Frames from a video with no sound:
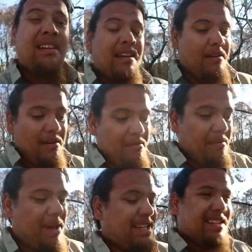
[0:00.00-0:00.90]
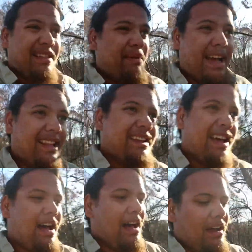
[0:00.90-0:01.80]
Well, we're basically back in the
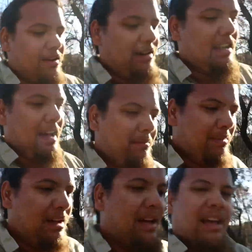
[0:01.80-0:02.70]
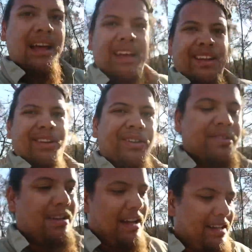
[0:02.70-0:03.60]
car, and no
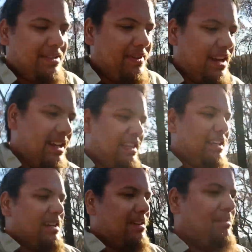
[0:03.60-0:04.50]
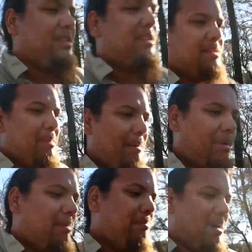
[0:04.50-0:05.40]
signs of anything, which is a
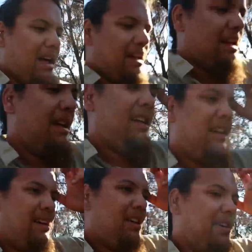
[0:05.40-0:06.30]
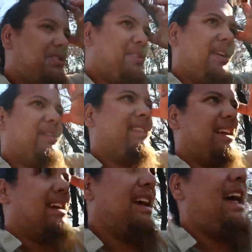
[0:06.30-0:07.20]
bummer, but also a good
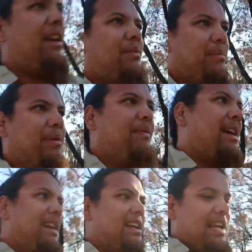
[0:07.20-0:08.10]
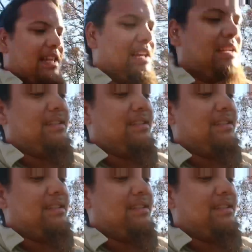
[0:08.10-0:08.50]
thing. I don't want to be finding dead things.